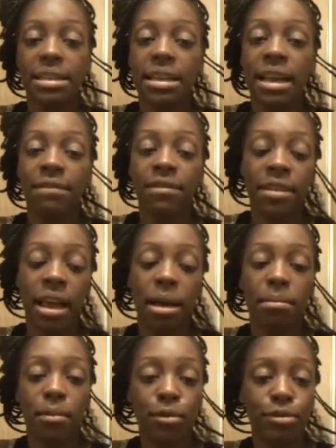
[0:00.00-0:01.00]
and then after that
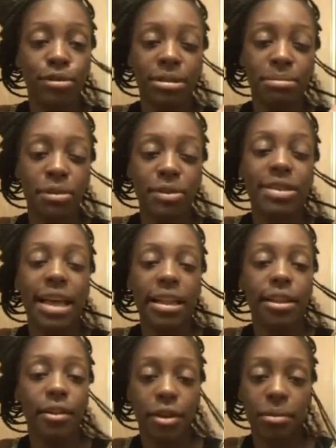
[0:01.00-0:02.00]
I'm most
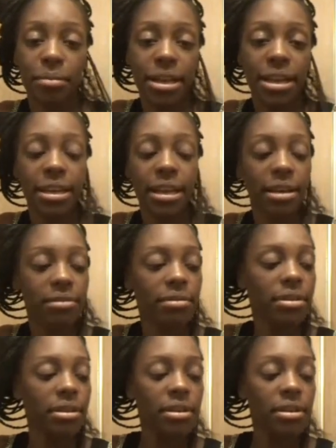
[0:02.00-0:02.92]
likely gonna braid it down